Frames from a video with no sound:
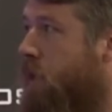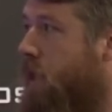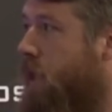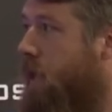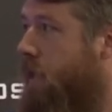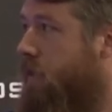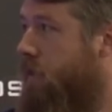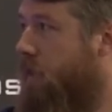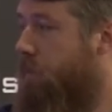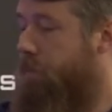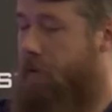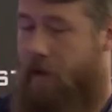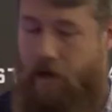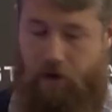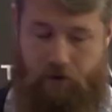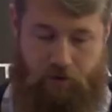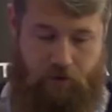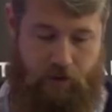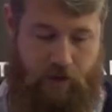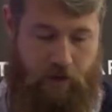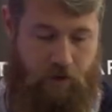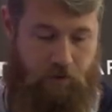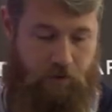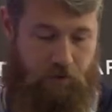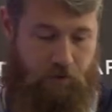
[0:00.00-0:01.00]
In the
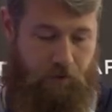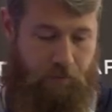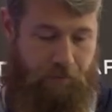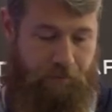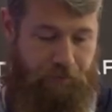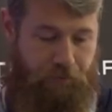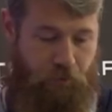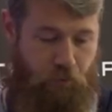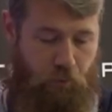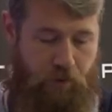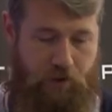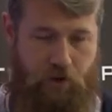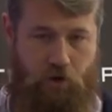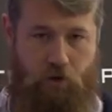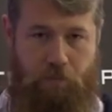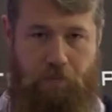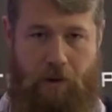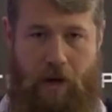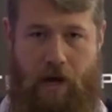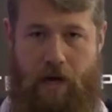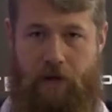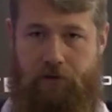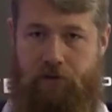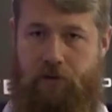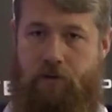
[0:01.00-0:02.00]
background, when you
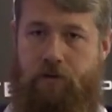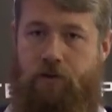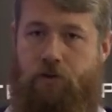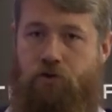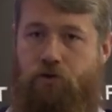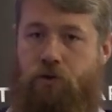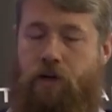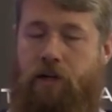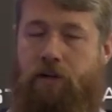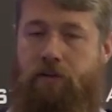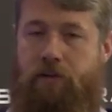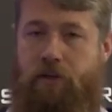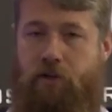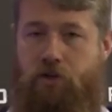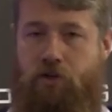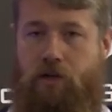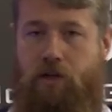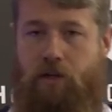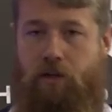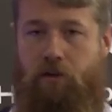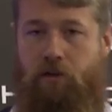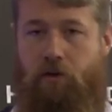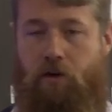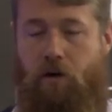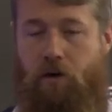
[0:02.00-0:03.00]
pass in the
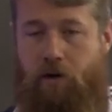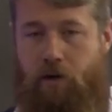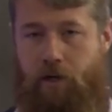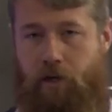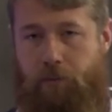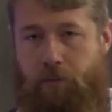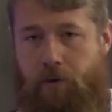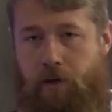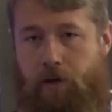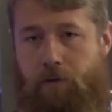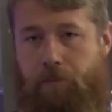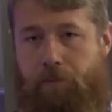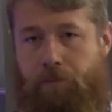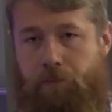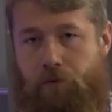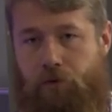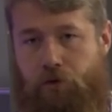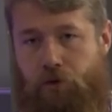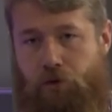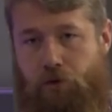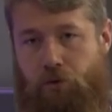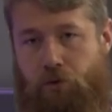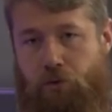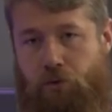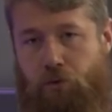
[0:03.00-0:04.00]
transitions argument
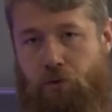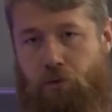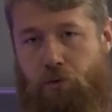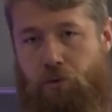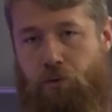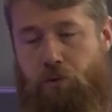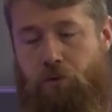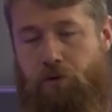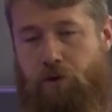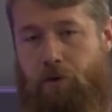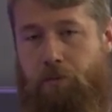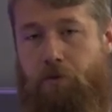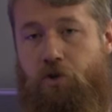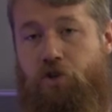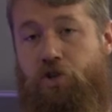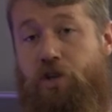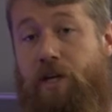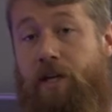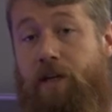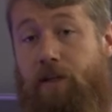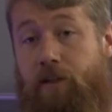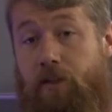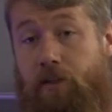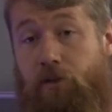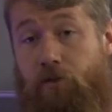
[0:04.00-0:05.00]
to the
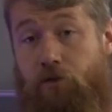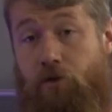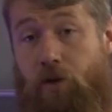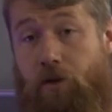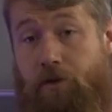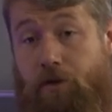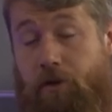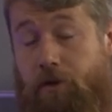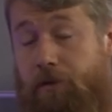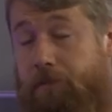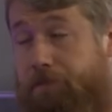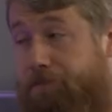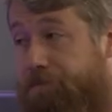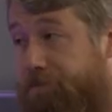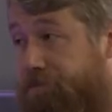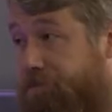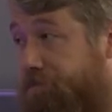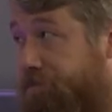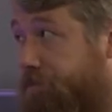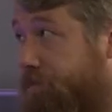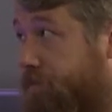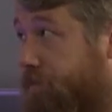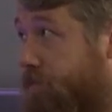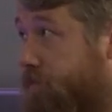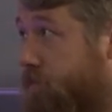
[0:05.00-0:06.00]
machine constructor,
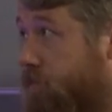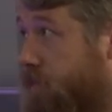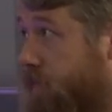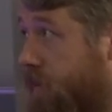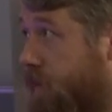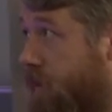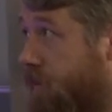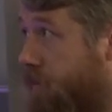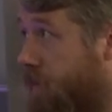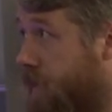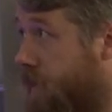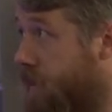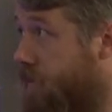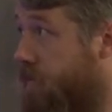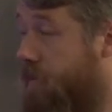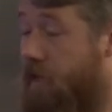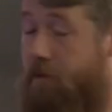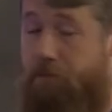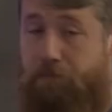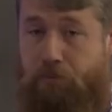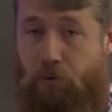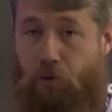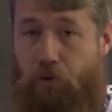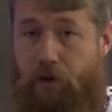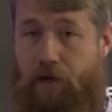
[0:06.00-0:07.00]
These
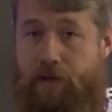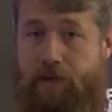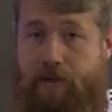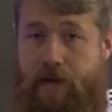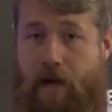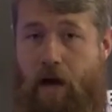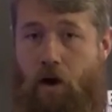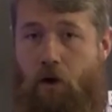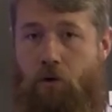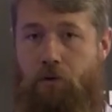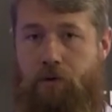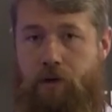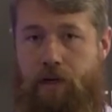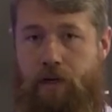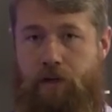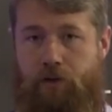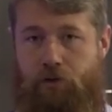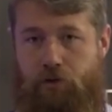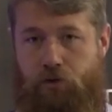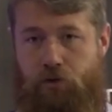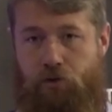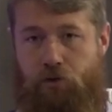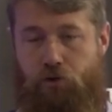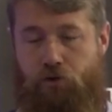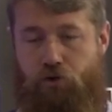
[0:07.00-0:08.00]
get broken down
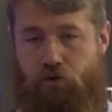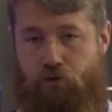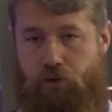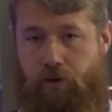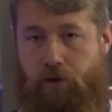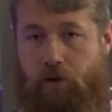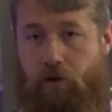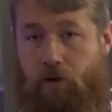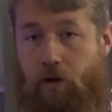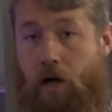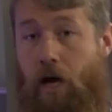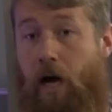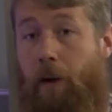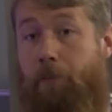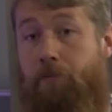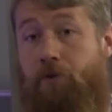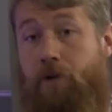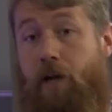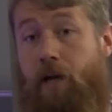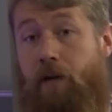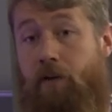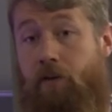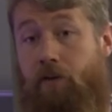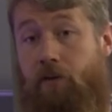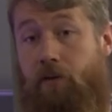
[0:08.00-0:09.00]
into trigger
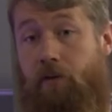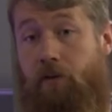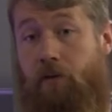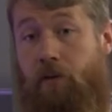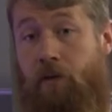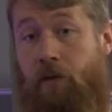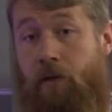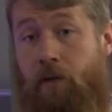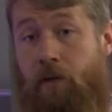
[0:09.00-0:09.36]
objects.